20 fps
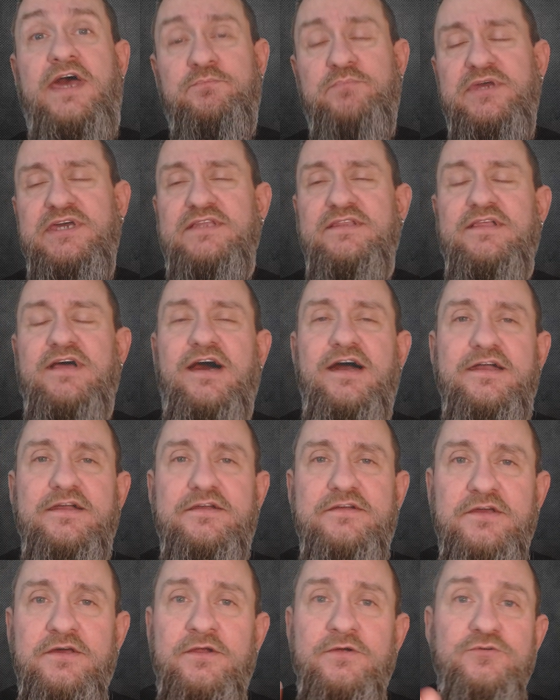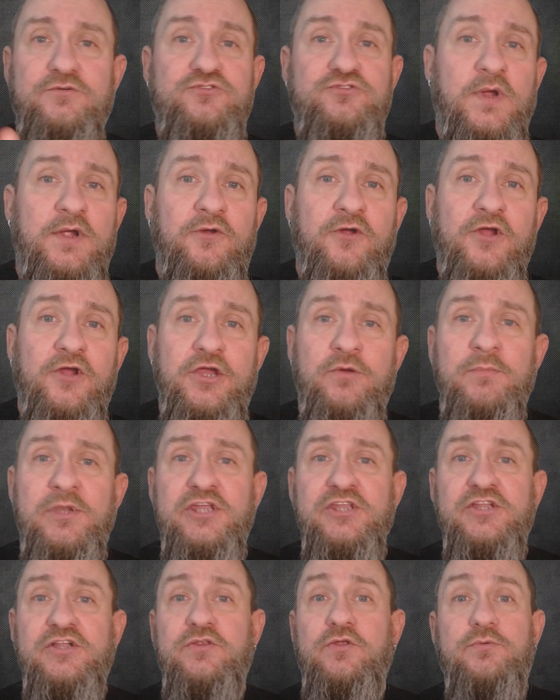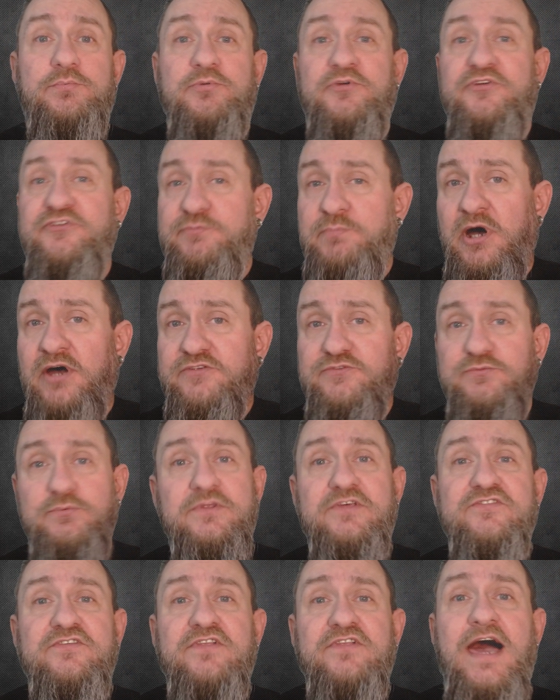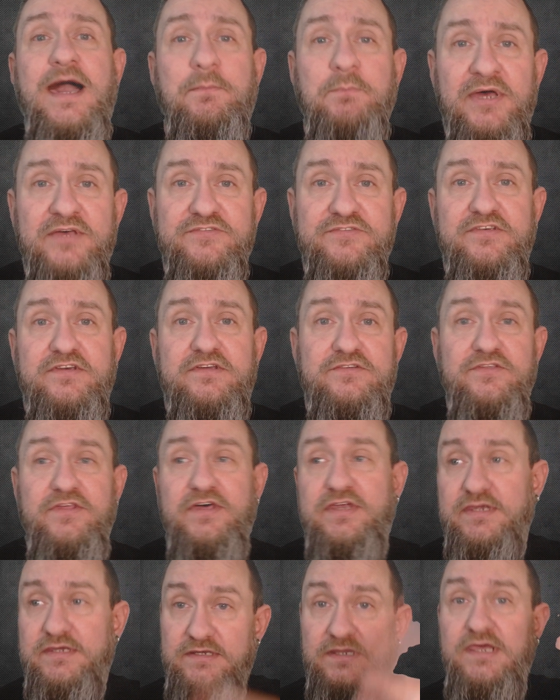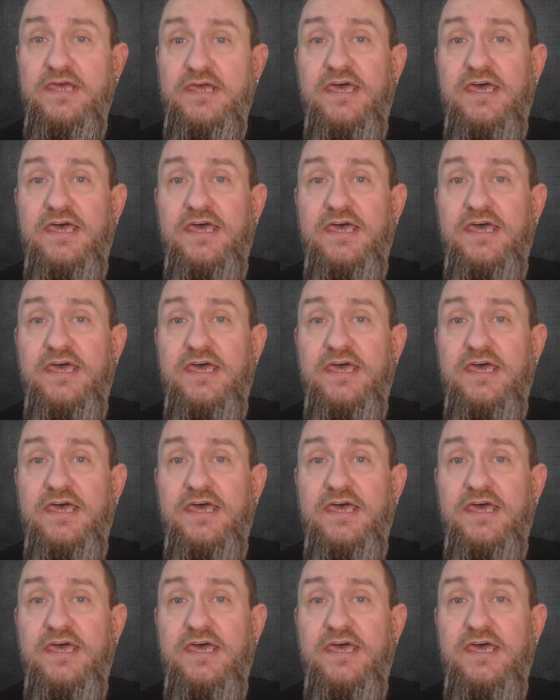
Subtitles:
be like, trigger a human in the loop response with a Slack message that it